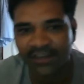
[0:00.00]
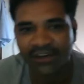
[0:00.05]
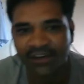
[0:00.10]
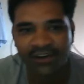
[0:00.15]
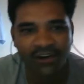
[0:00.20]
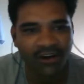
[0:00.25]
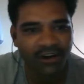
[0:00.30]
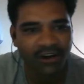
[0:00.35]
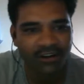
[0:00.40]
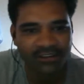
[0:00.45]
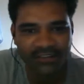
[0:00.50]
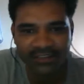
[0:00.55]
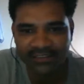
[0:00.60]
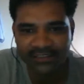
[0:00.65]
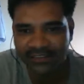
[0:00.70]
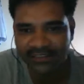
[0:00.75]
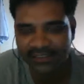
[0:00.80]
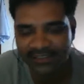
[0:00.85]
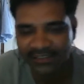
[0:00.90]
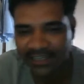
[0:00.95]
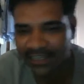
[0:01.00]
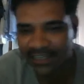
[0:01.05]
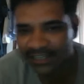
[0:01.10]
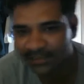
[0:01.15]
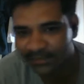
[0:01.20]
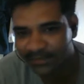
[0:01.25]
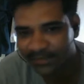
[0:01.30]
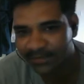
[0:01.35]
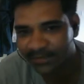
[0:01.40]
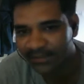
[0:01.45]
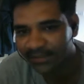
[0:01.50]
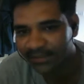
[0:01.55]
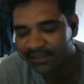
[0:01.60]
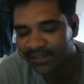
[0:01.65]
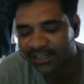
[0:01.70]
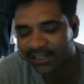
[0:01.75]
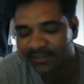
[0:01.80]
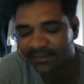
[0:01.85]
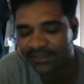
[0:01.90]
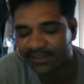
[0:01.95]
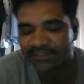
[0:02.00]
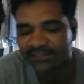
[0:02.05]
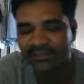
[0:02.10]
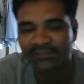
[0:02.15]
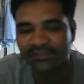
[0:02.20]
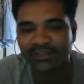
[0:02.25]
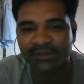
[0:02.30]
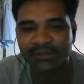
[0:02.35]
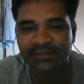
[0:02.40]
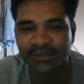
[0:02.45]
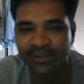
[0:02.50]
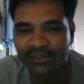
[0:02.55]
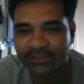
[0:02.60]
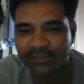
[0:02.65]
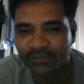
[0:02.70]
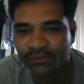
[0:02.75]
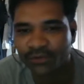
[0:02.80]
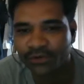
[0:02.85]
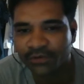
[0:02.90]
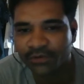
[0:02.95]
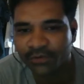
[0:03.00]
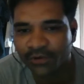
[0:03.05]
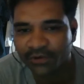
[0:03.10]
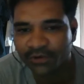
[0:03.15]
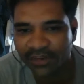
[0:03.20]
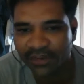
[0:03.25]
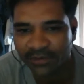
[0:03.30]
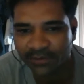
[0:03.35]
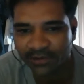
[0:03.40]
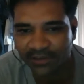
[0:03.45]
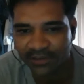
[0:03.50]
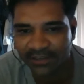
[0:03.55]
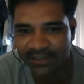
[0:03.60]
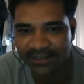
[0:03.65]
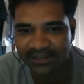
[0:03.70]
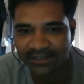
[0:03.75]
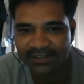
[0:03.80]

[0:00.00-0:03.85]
All these things, 90% of the employees won't bother about that.